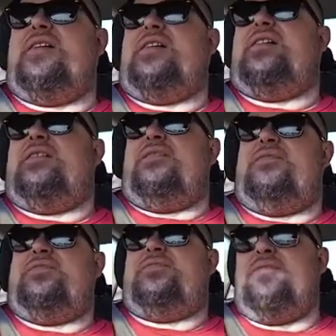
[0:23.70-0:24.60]
of,
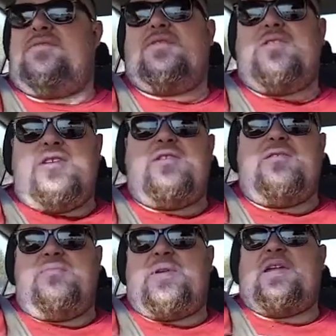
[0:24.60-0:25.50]
a
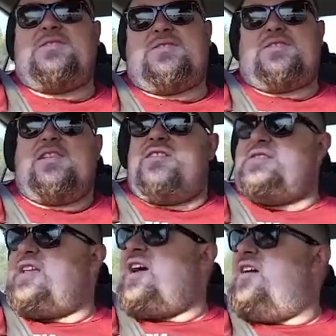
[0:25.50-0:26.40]
bunch of
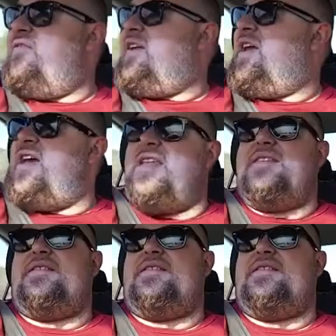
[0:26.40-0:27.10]
stuff, and,